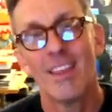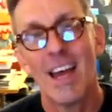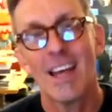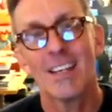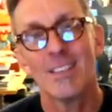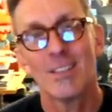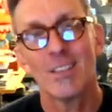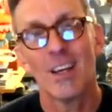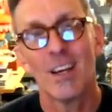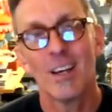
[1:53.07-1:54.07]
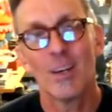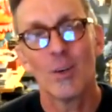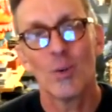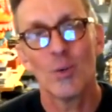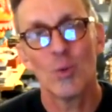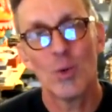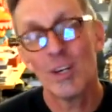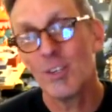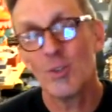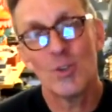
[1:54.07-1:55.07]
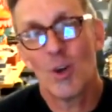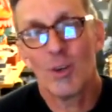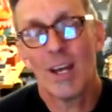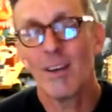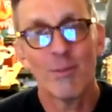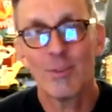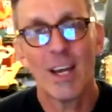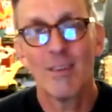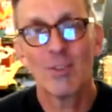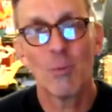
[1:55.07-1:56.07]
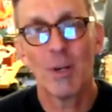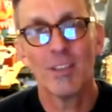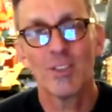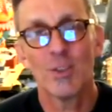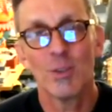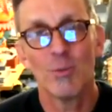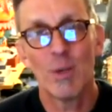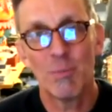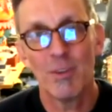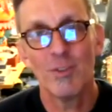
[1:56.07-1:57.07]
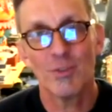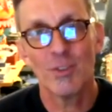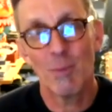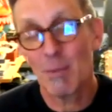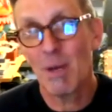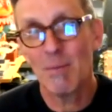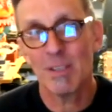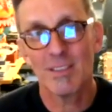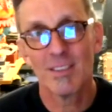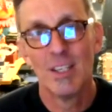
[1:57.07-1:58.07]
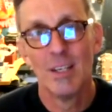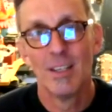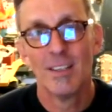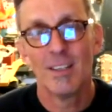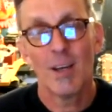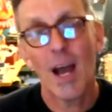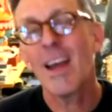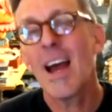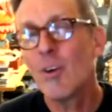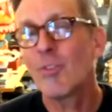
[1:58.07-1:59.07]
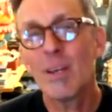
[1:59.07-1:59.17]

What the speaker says: that is where you don't have to have someone else to reproduce, to make babies. I don't